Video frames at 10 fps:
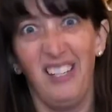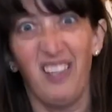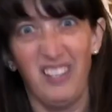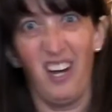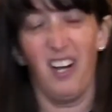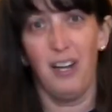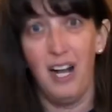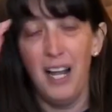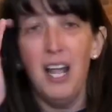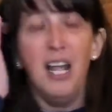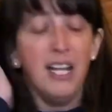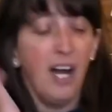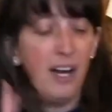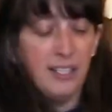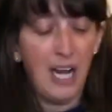our
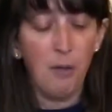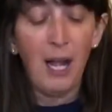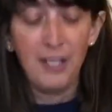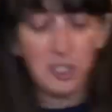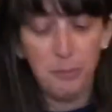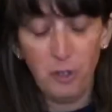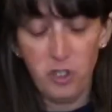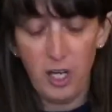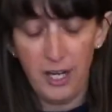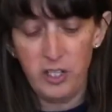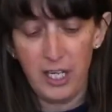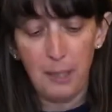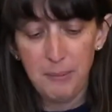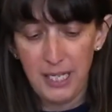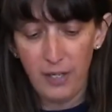town constable,
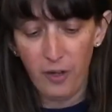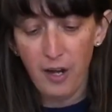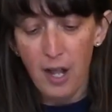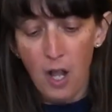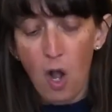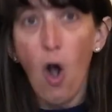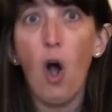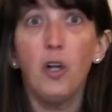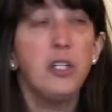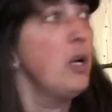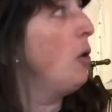Jacob Teeter. Also,